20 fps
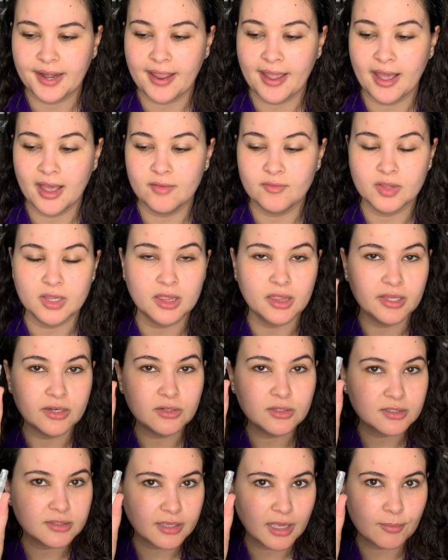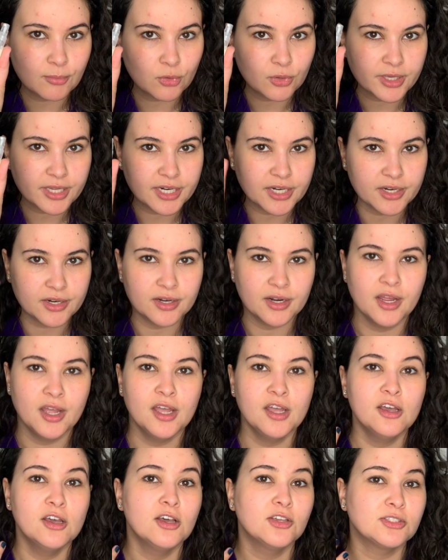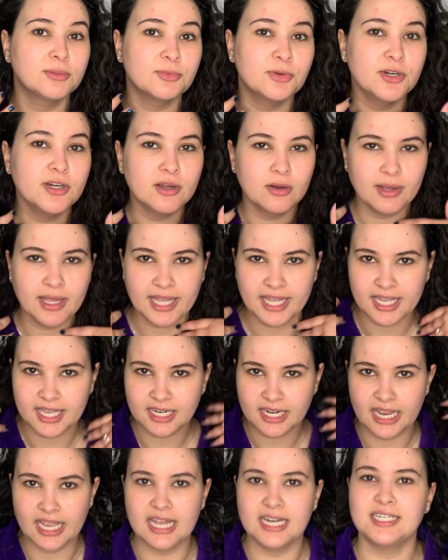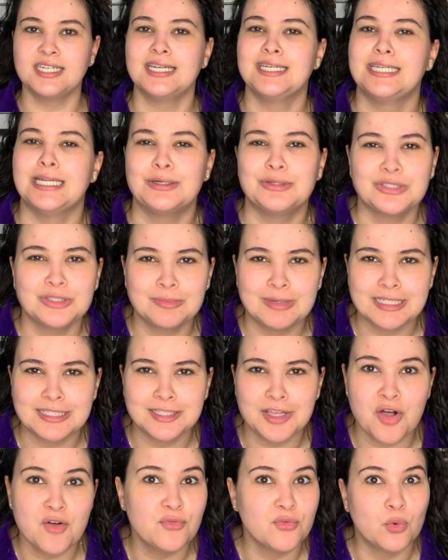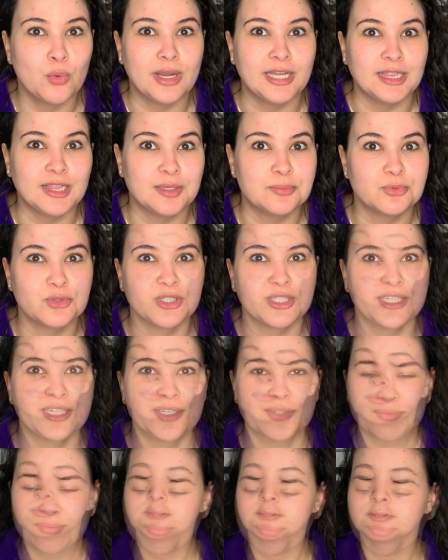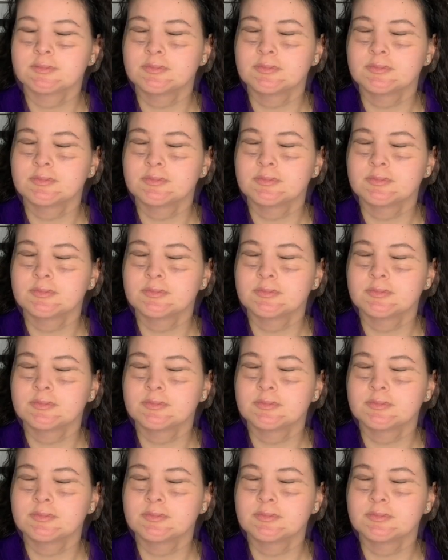and I have a little sample here. So I'm gonna go ahead and douse myself quite liberally.